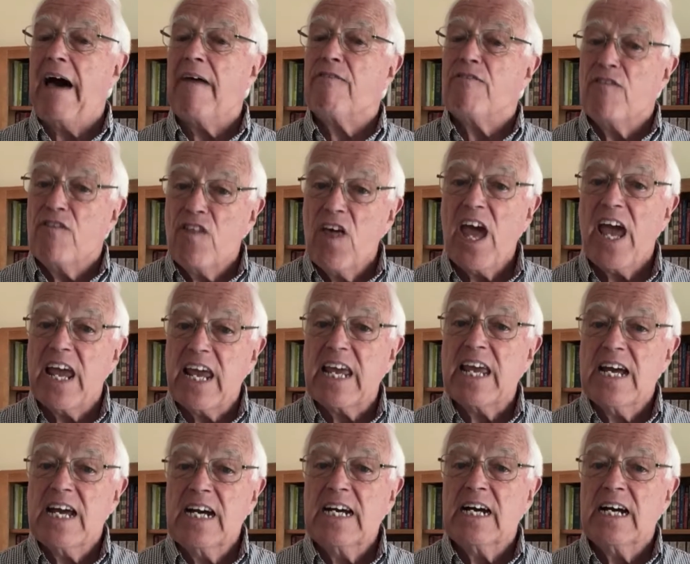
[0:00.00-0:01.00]
and
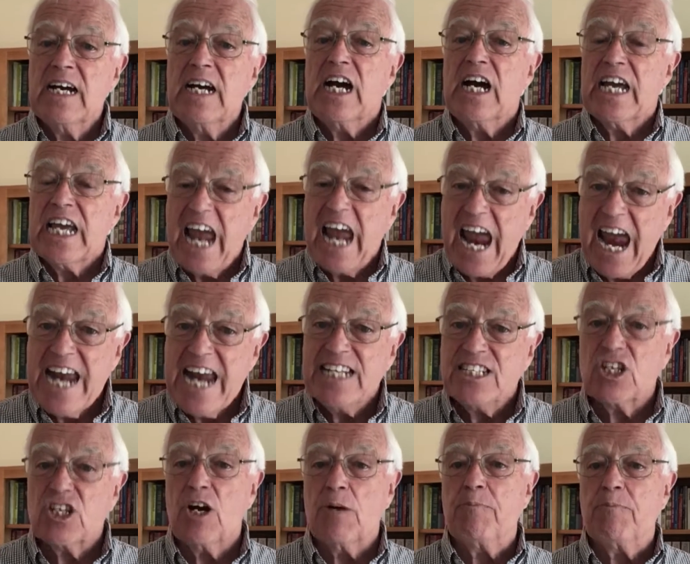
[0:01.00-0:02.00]
they
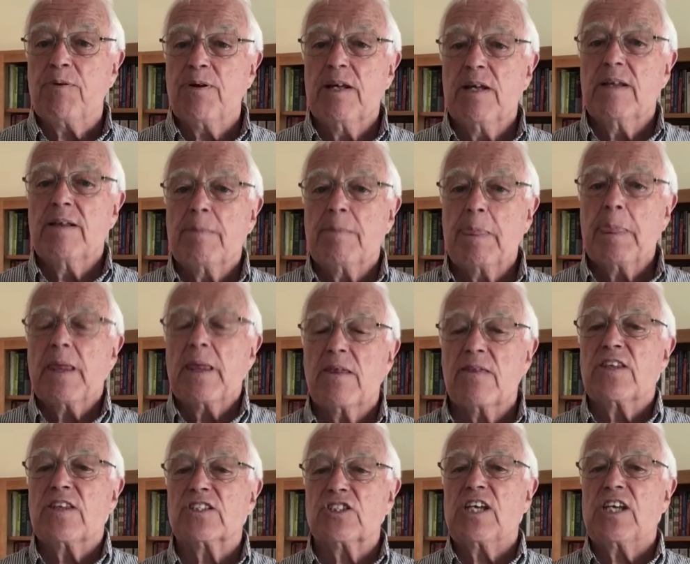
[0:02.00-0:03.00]
ate up
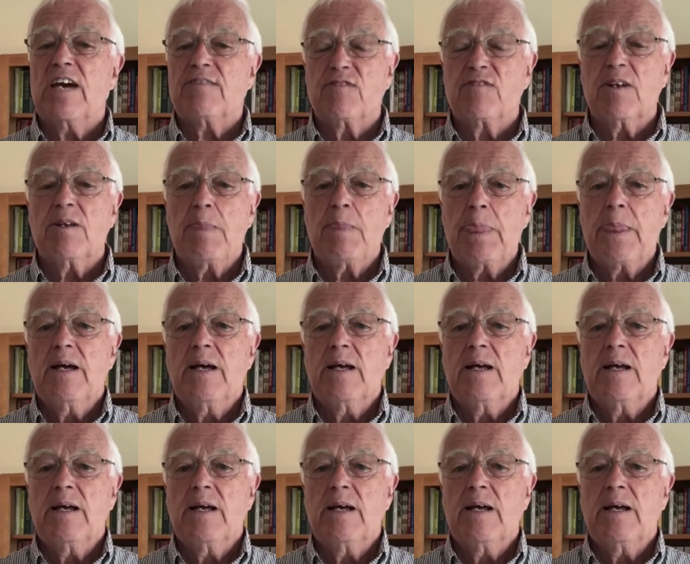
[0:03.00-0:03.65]
the 7